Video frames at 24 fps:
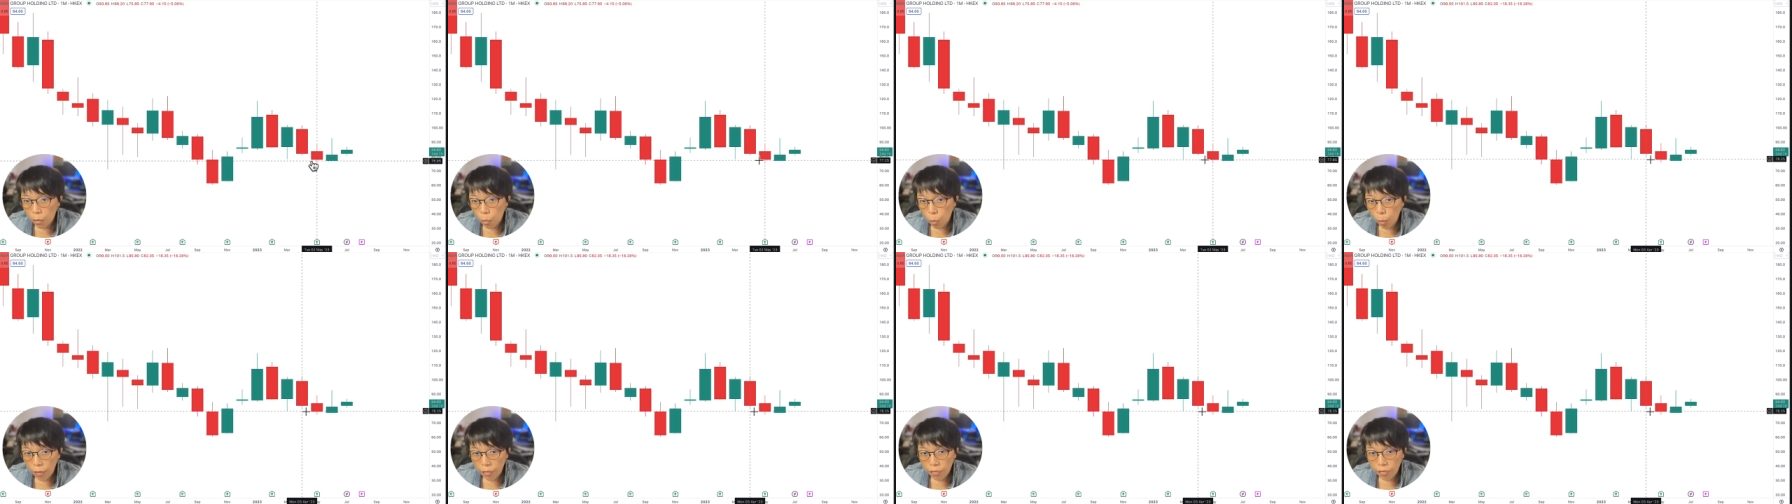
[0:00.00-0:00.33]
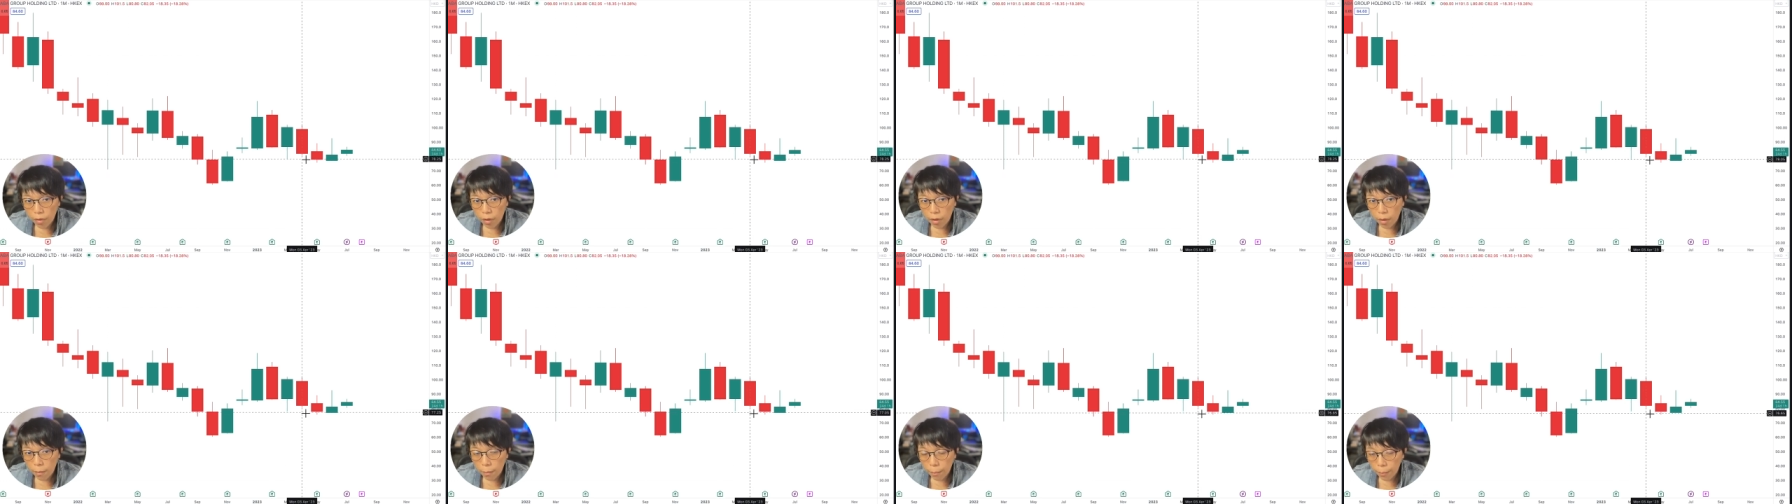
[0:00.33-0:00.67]

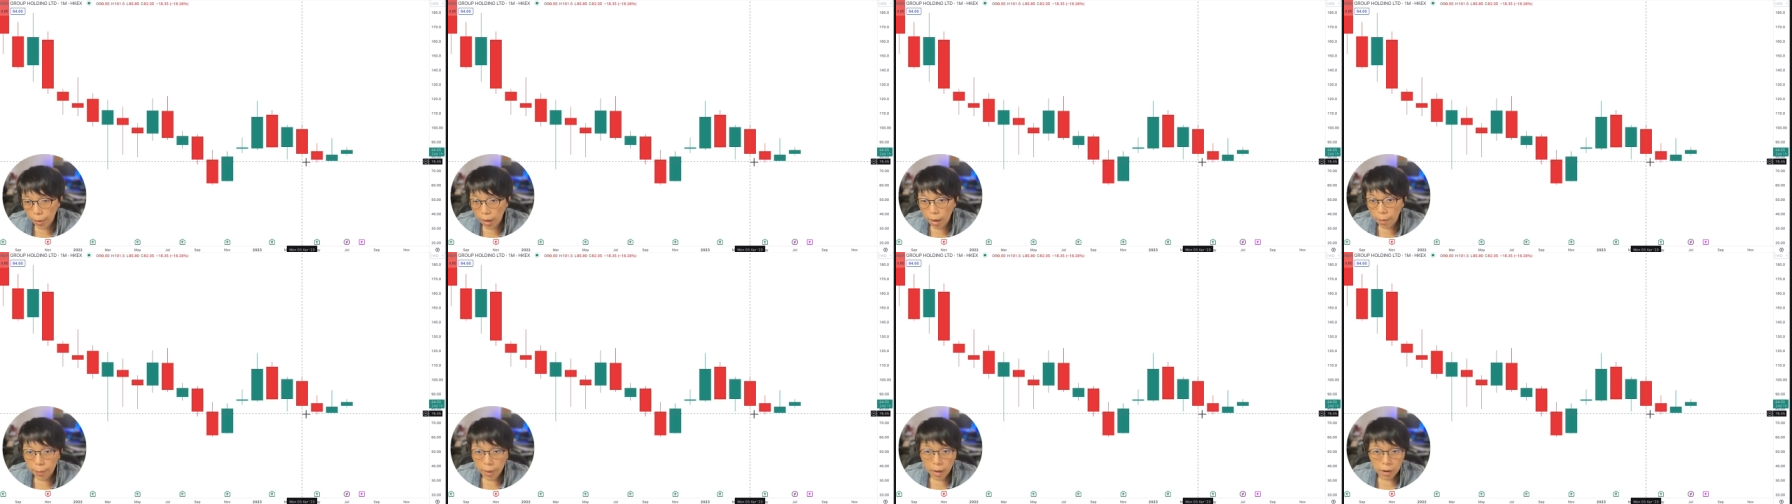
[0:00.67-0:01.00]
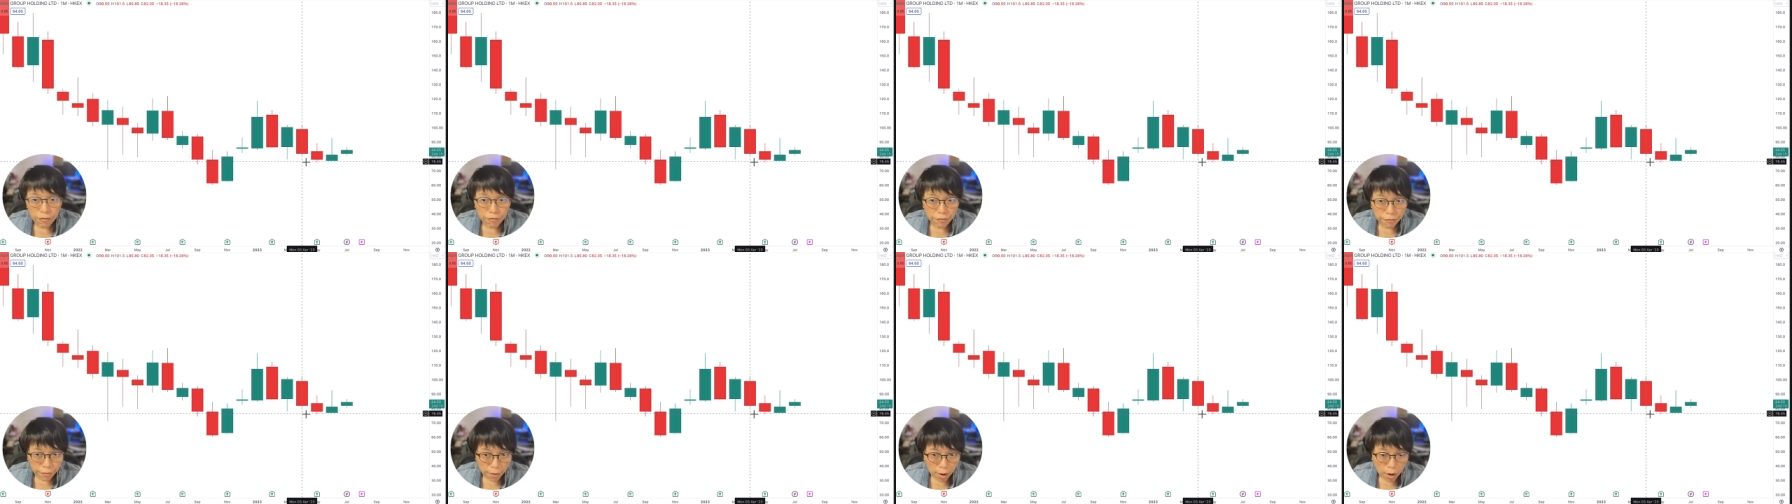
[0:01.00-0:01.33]
whether Baba
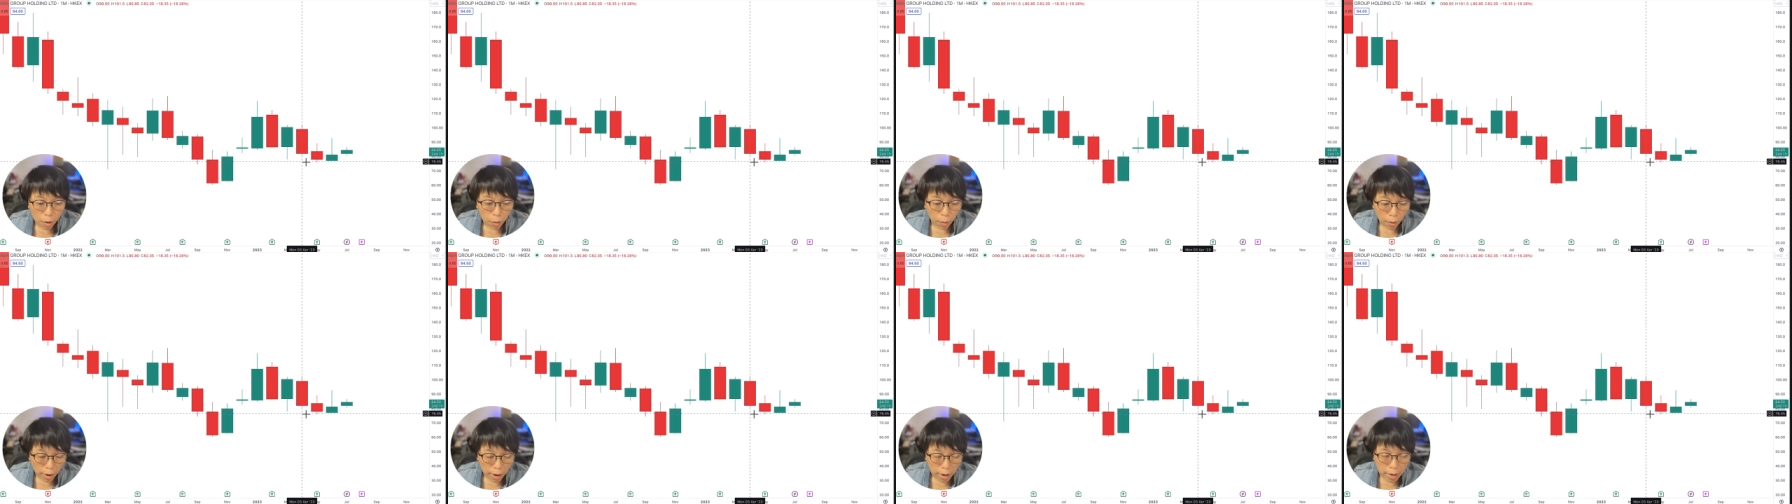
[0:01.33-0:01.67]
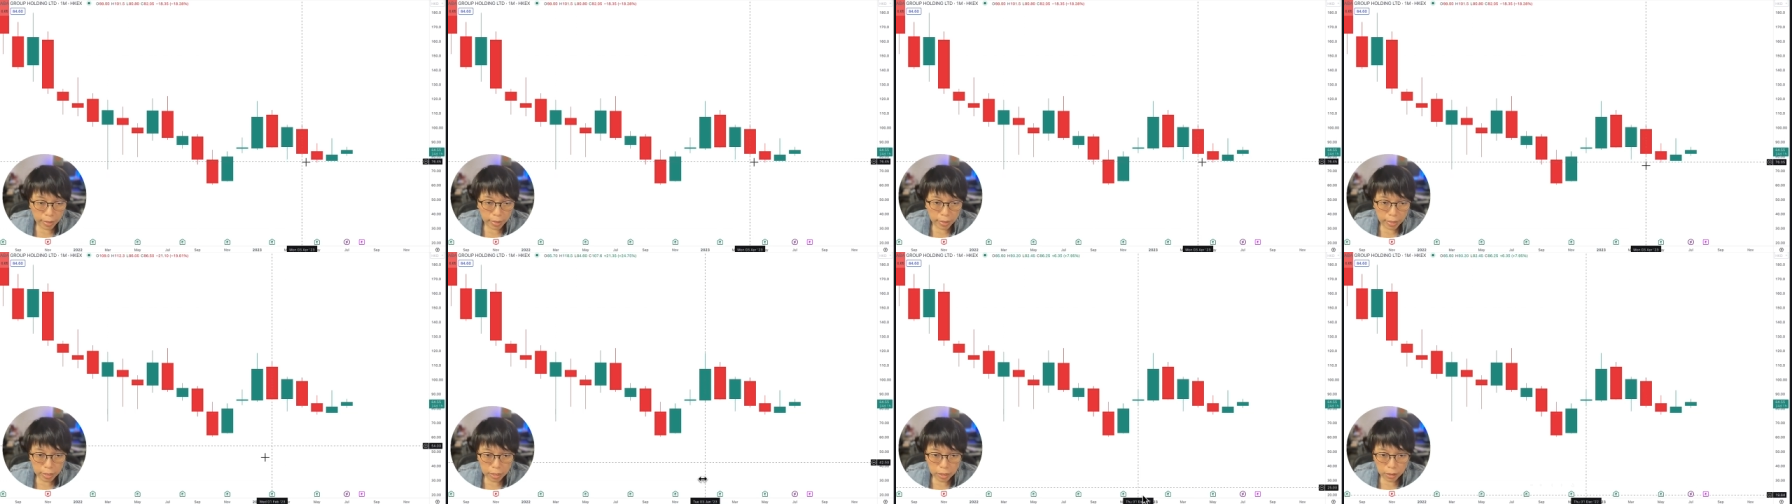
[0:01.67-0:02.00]
found
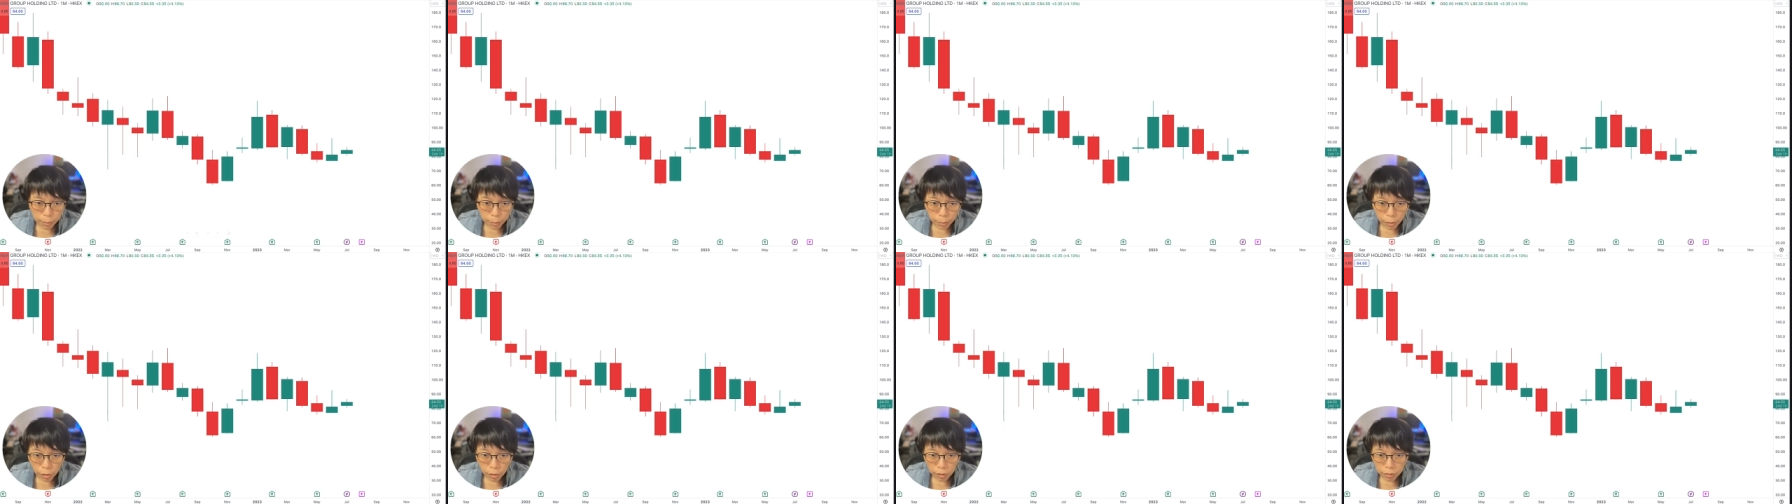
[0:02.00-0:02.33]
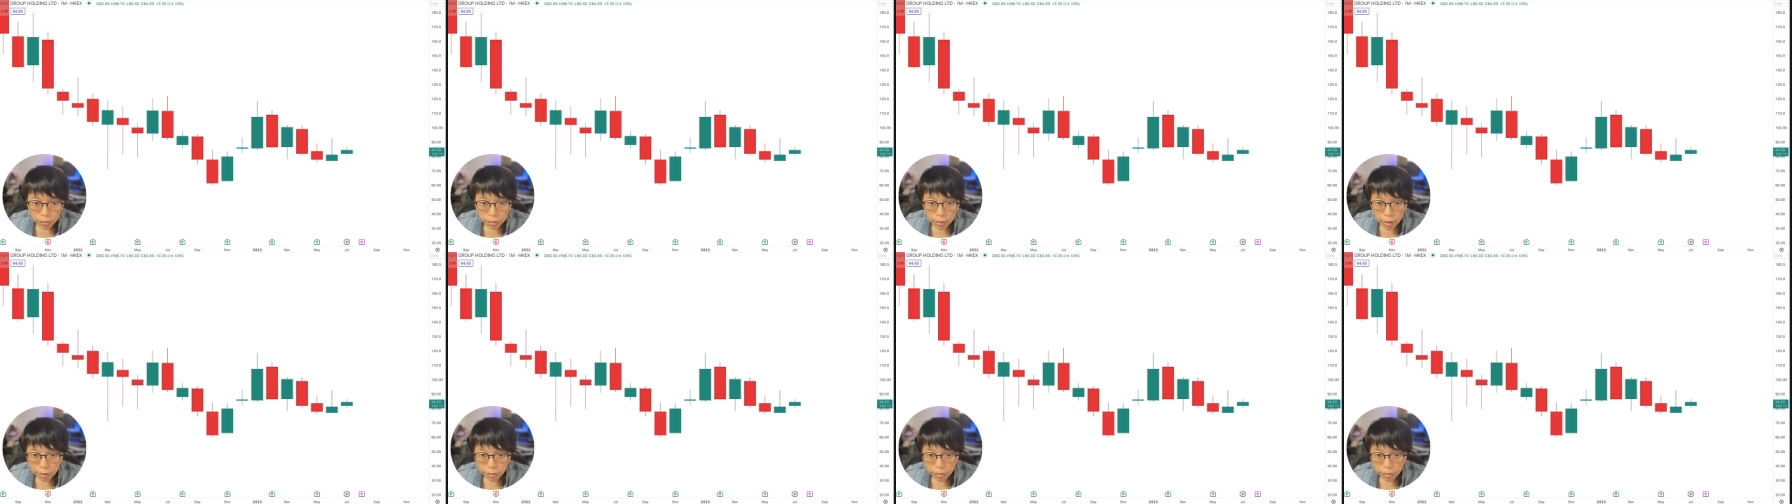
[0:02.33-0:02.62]
any support. I